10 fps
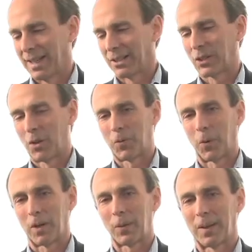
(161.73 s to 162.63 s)
and so
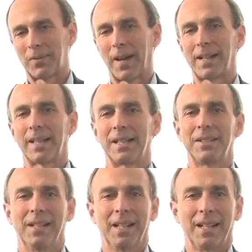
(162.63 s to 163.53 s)
forth, I
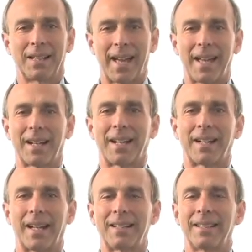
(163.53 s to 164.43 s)
finally landed
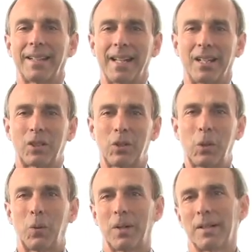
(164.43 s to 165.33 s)
in
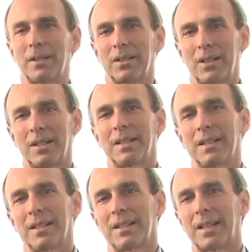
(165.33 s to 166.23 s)
1982 on, on
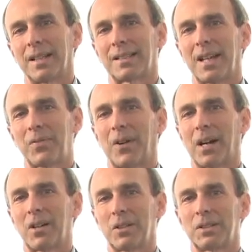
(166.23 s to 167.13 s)
uh,
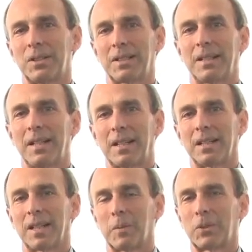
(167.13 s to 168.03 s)
Sapphire and succeeded
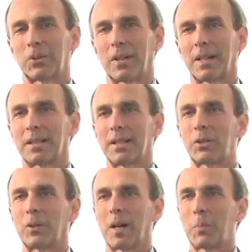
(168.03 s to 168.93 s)
in demonstrating
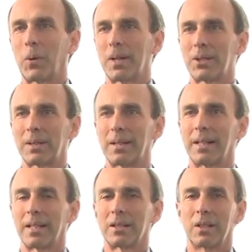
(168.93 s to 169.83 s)
laser operation,
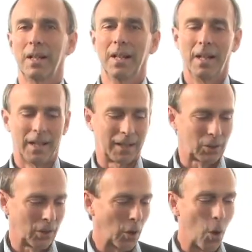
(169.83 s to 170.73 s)
getting a a,
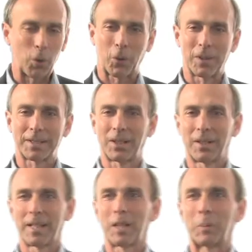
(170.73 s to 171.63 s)
an old
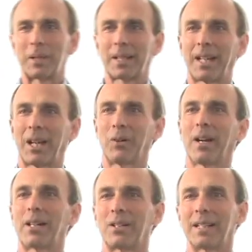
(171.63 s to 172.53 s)
crystal that had been kicking
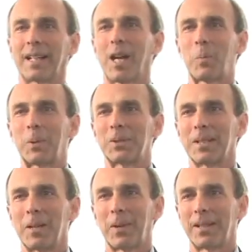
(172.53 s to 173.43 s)
around on the campus
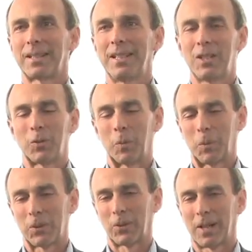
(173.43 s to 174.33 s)
at MIT from
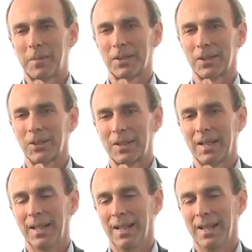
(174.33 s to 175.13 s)
our ceramicist.